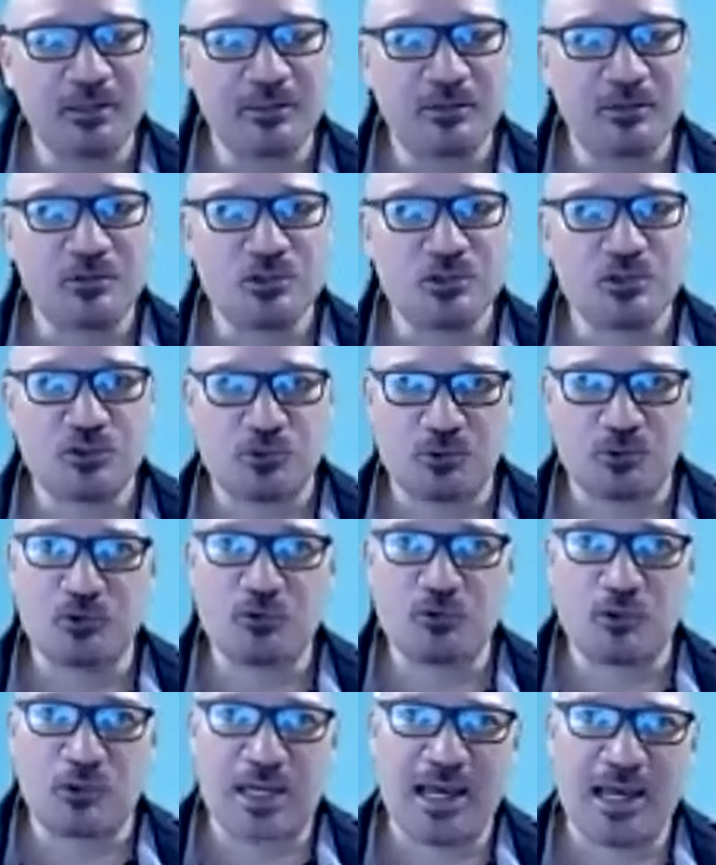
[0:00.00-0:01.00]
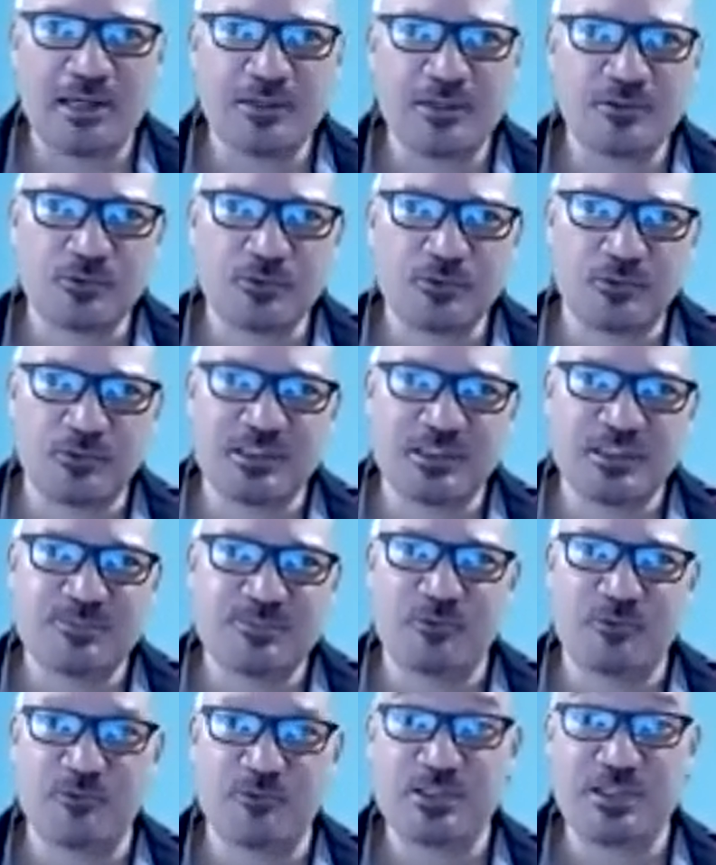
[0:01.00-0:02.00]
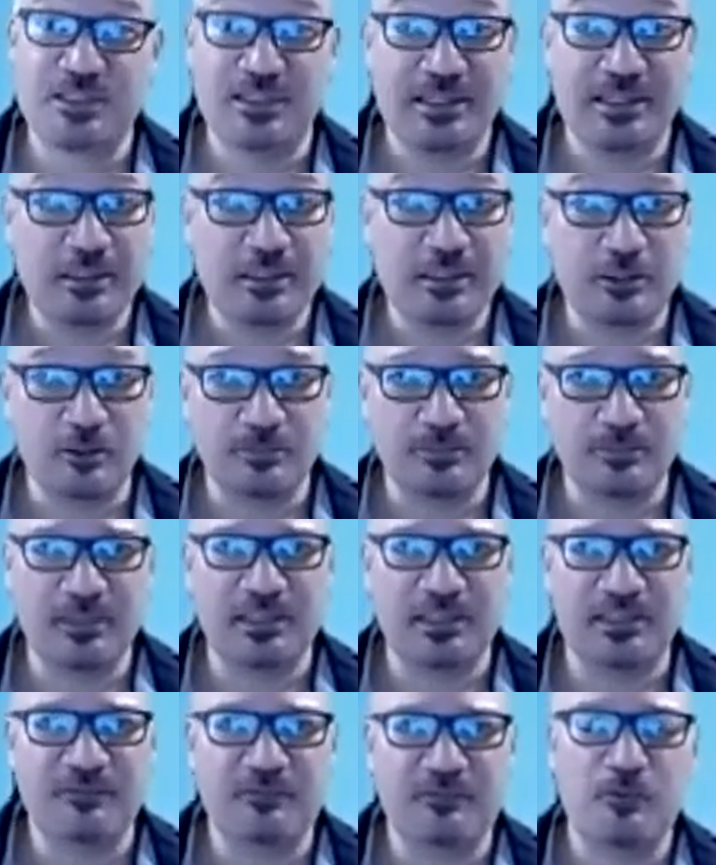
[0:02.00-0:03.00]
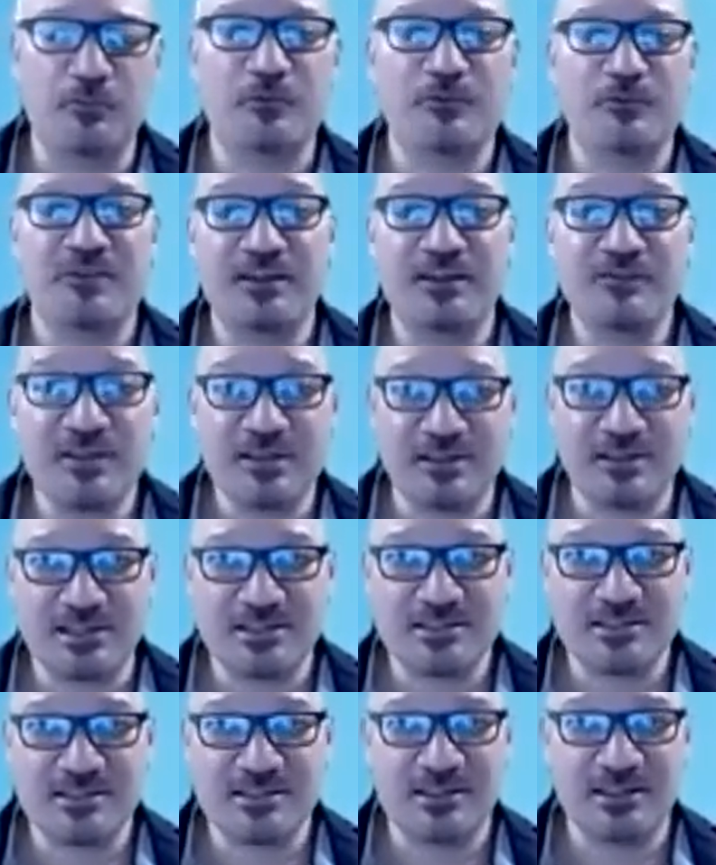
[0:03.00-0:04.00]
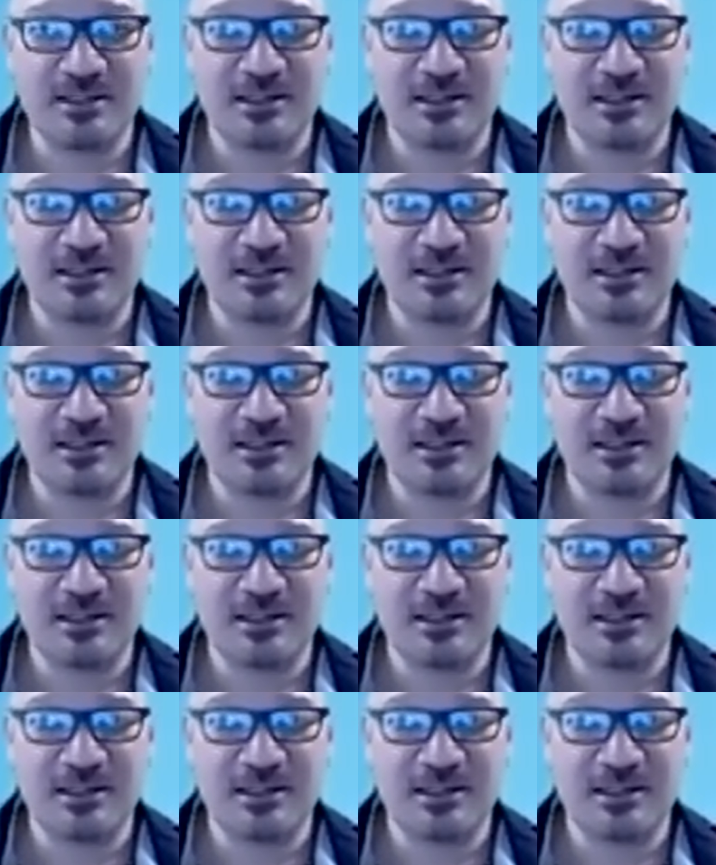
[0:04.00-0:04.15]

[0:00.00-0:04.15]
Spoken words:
because Toronto Hydro is producing income in the form of dividends,